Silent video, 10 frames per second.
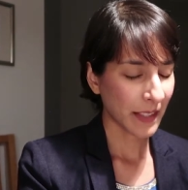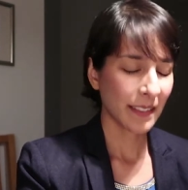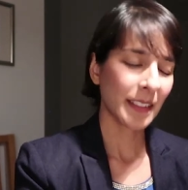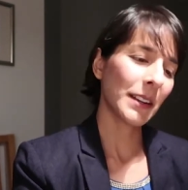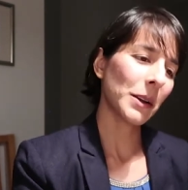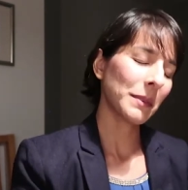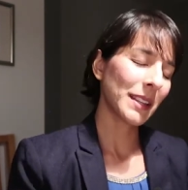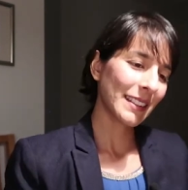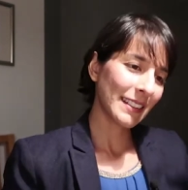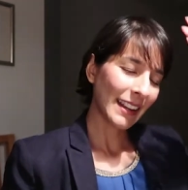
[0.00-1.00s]
so now I'm
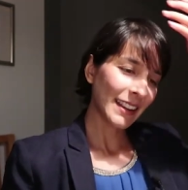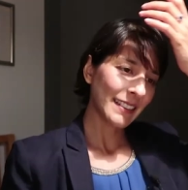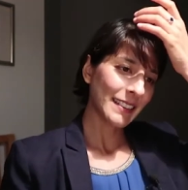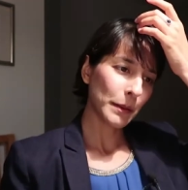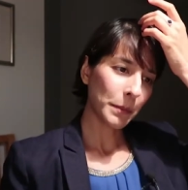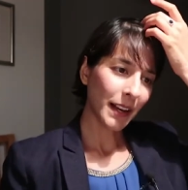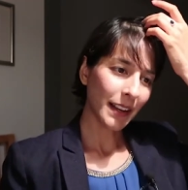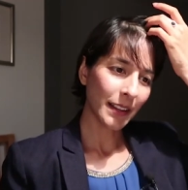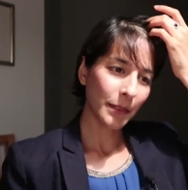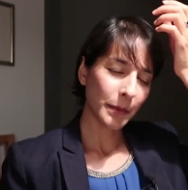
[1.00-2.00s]
going to take us to the
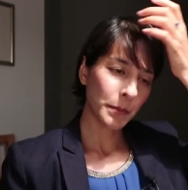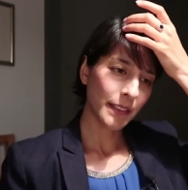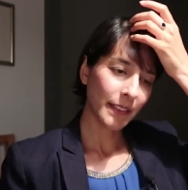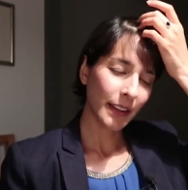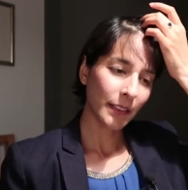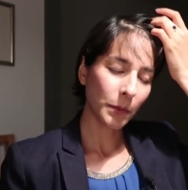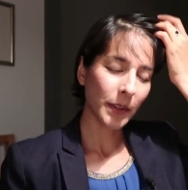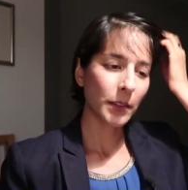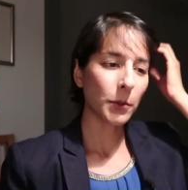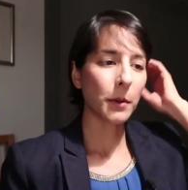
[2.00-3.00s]
part of the presentation
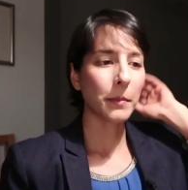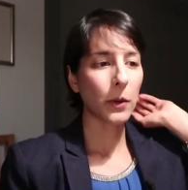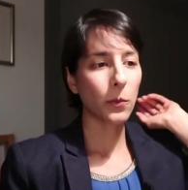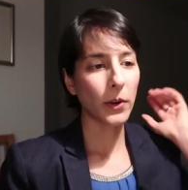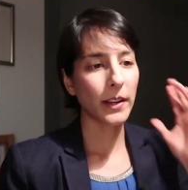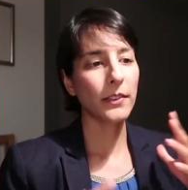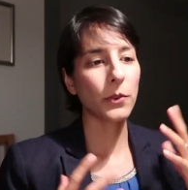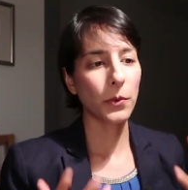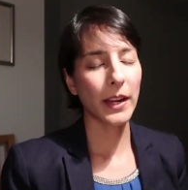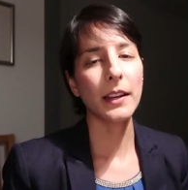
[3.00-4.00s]
where I talk about what is
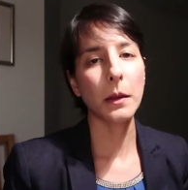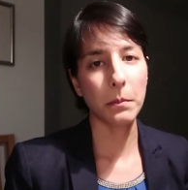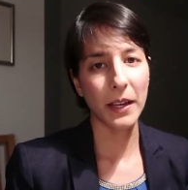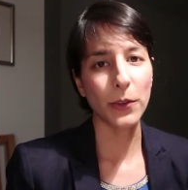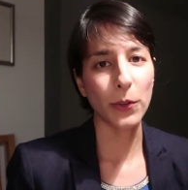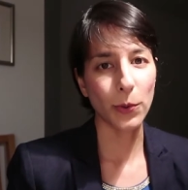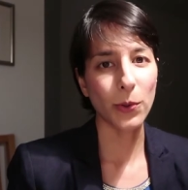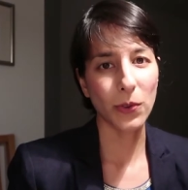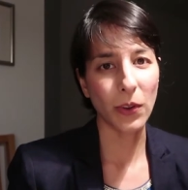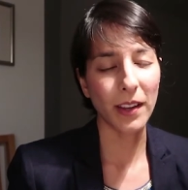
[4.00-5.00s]
great about your
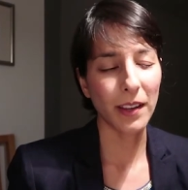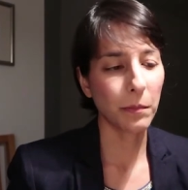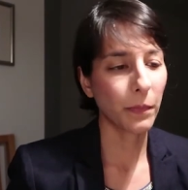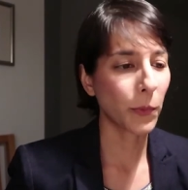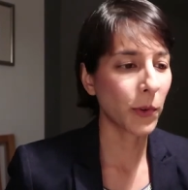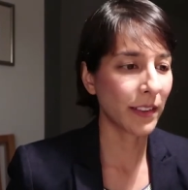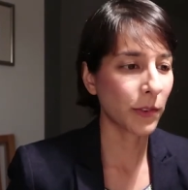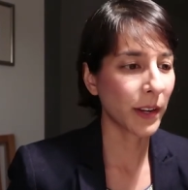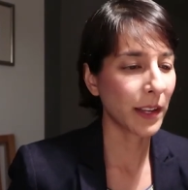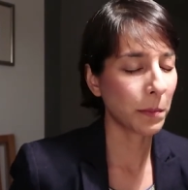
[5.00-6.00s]
sign. What is
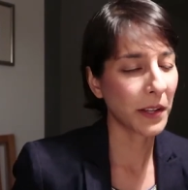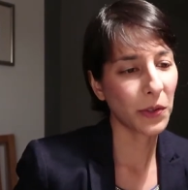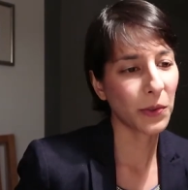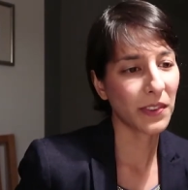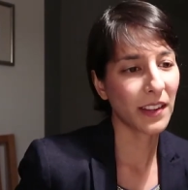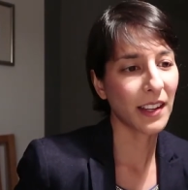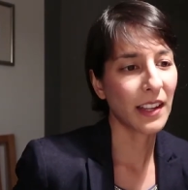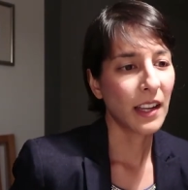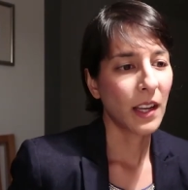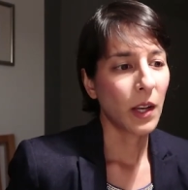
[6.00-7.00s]
great about your sign?
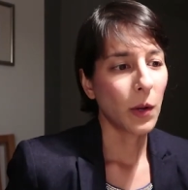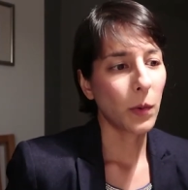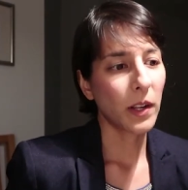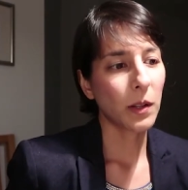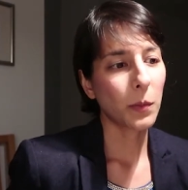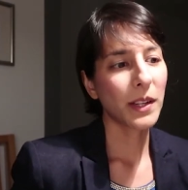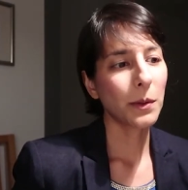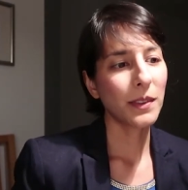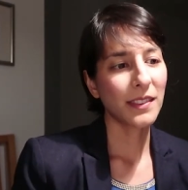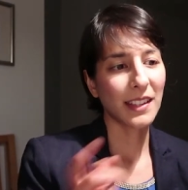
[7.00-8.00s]
Well, when I
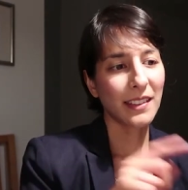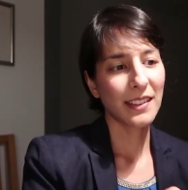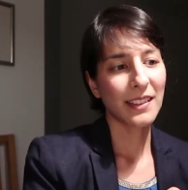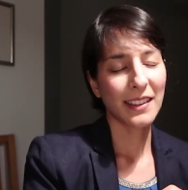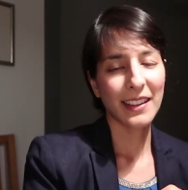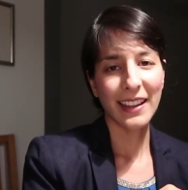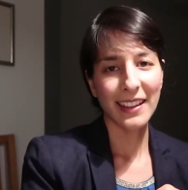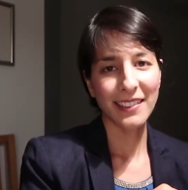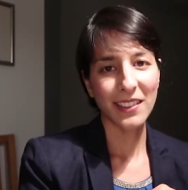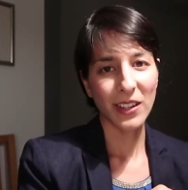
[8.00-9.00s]
was in
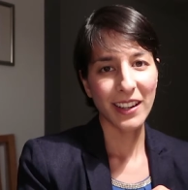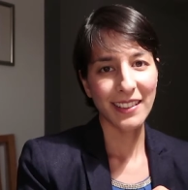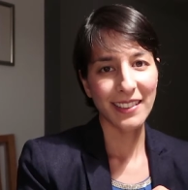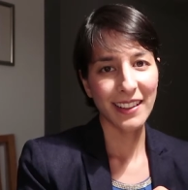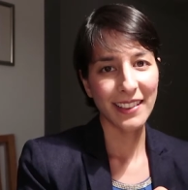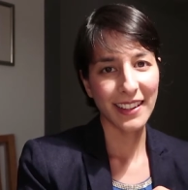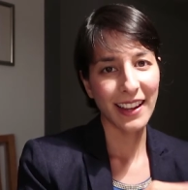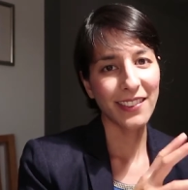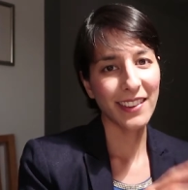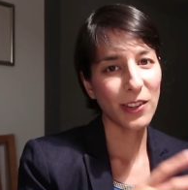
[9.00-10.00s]
Cancer, I said that
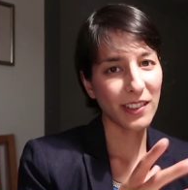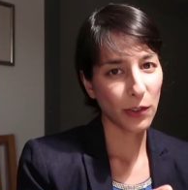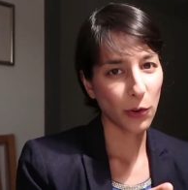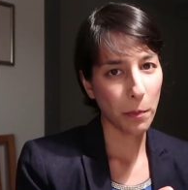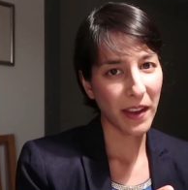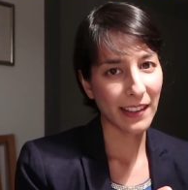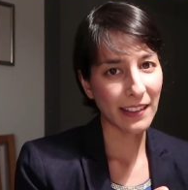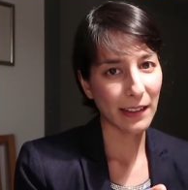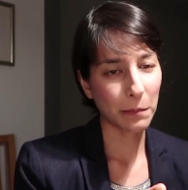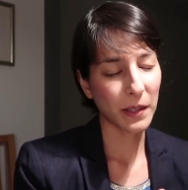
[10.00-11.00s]
Cancerians are
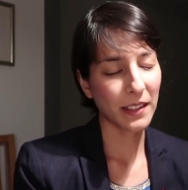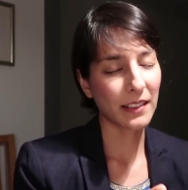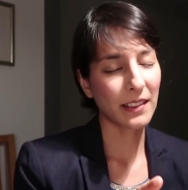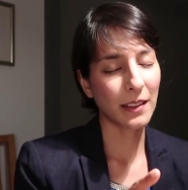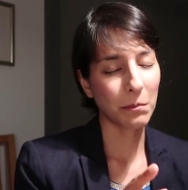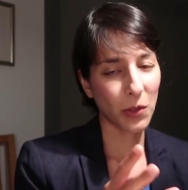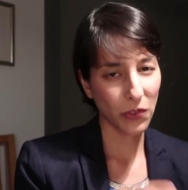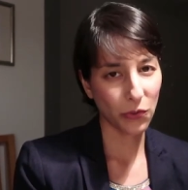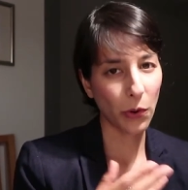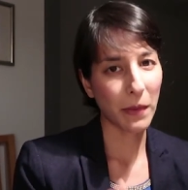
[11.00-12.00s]
romantic, but the
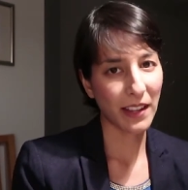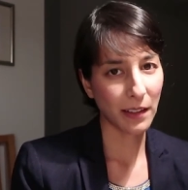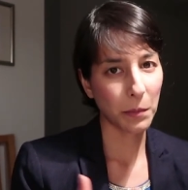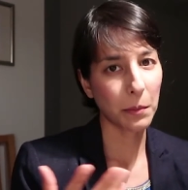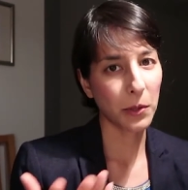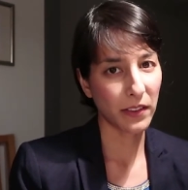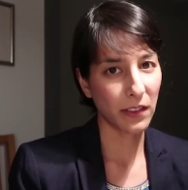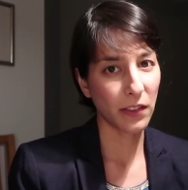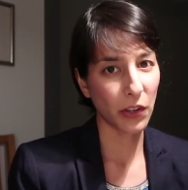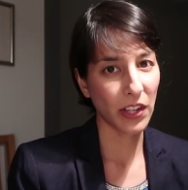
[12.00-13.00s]
most romantic people in
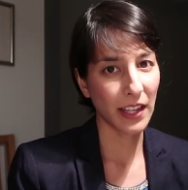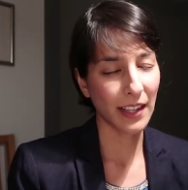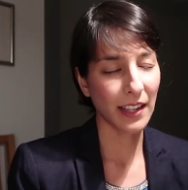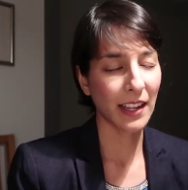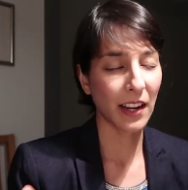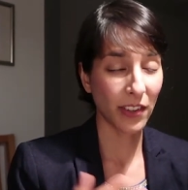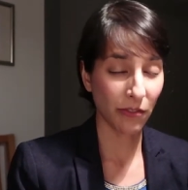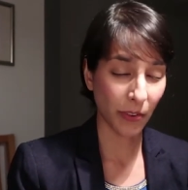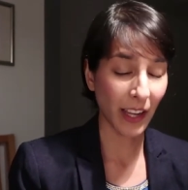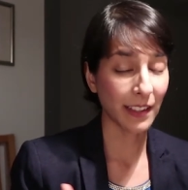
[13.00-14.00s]
the zodiac are
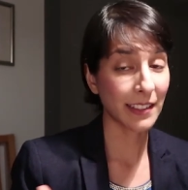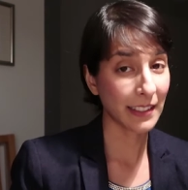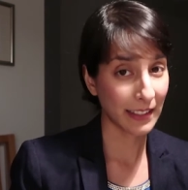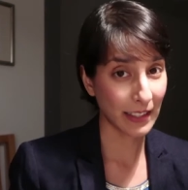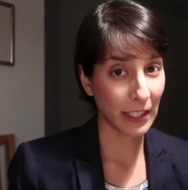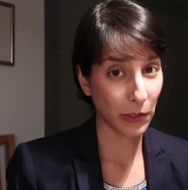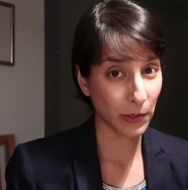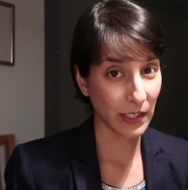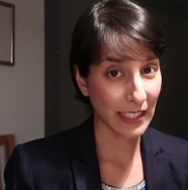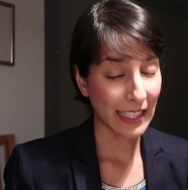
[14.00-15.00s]
in fact
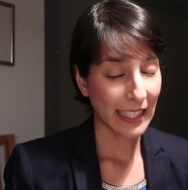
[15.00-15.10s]
Leos.